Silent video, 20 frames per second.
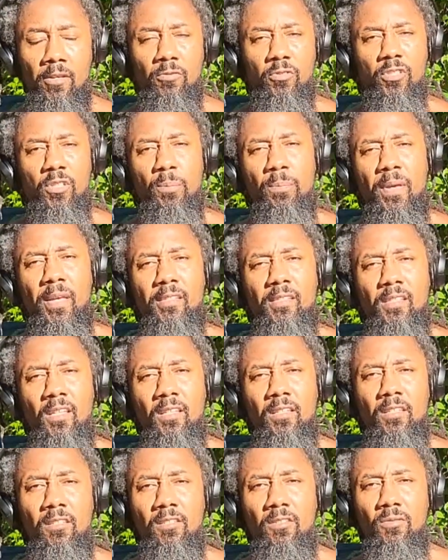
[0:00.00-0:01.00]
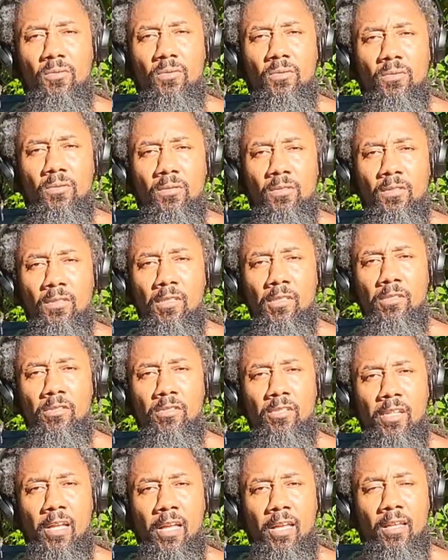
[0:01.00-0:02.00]
it was the best thing to do. It
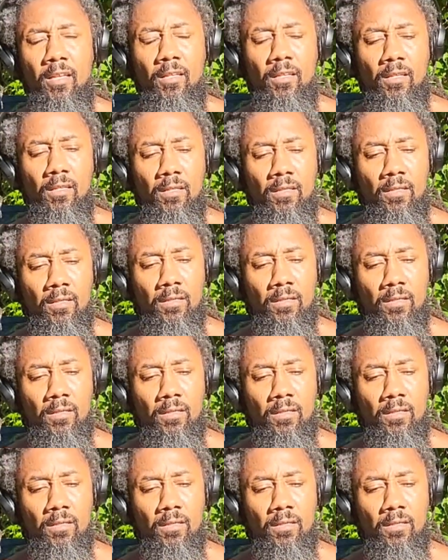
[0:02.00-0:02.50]
was like